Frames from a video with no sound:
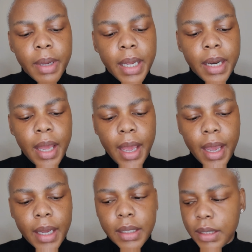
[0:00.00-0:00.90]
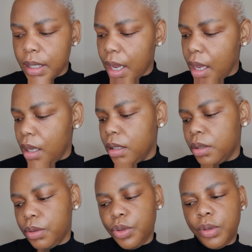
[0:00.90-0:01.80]
Main Act
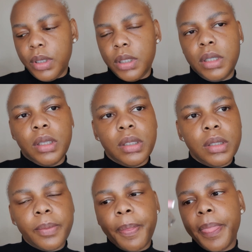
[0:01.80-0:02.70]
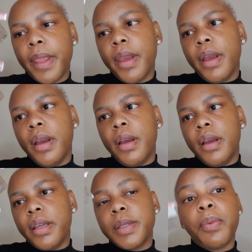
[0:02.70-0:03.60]
and which one is this?
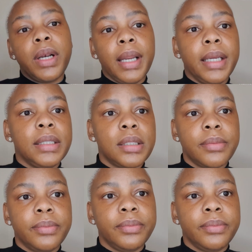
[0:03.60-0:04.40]
Spotlight.